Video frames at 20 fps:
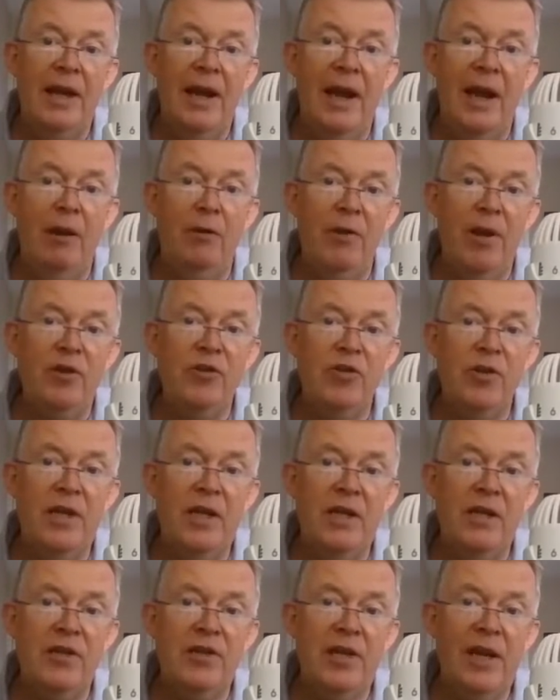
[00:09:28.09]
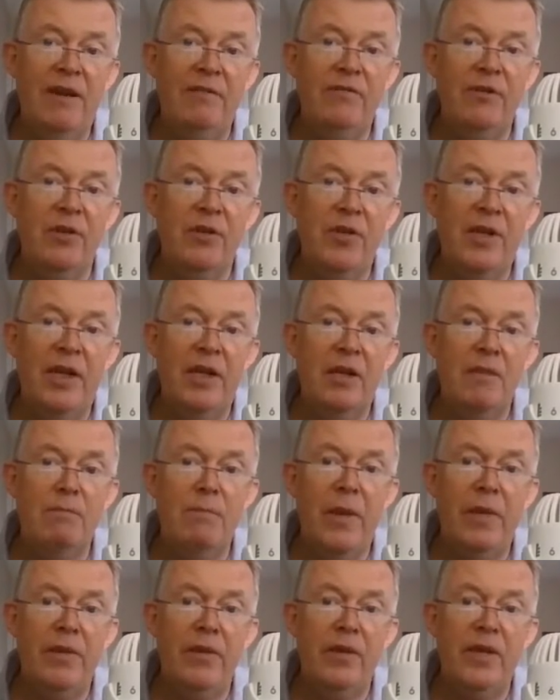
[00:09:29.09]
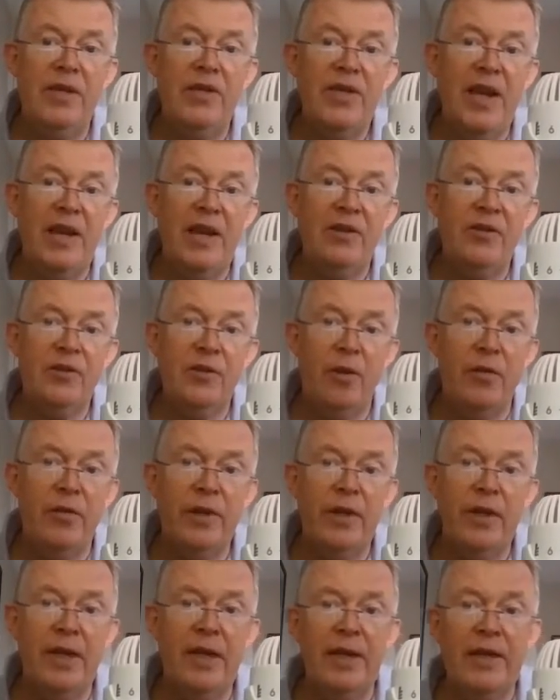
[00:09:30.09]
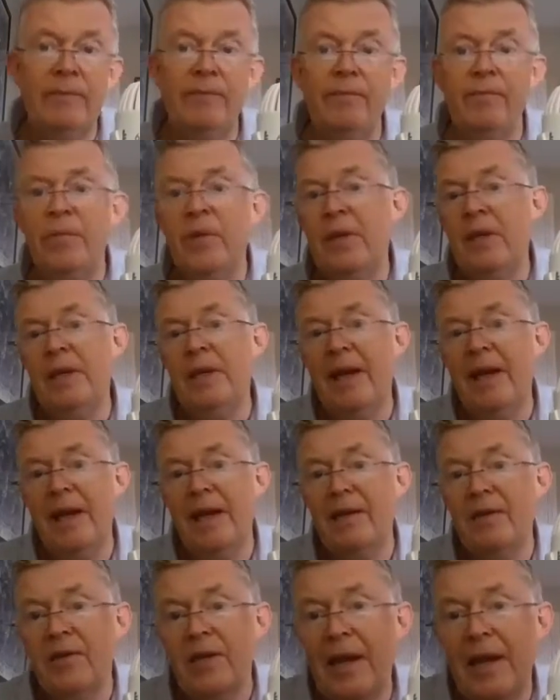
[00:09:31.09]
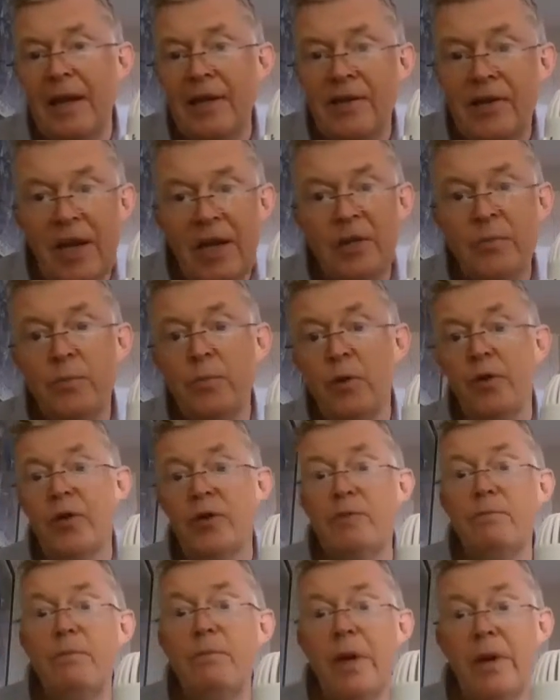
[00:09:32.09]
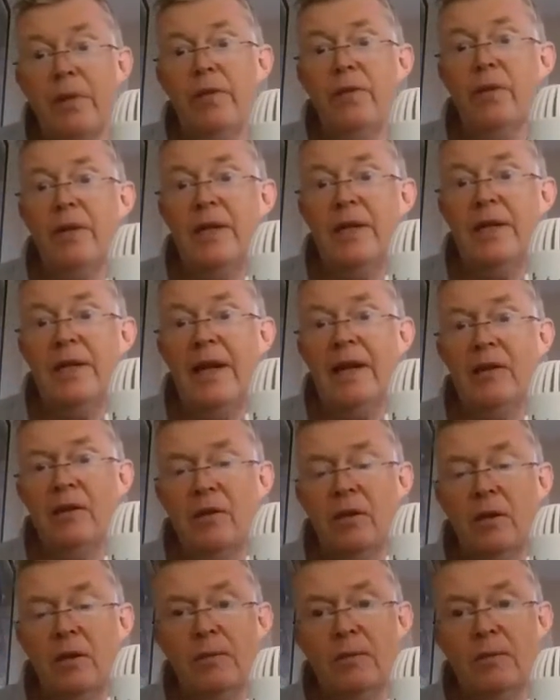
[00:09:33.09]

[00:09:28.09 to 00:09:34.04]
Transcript: our engineers have to take monthly tests on the line and test products monthly, and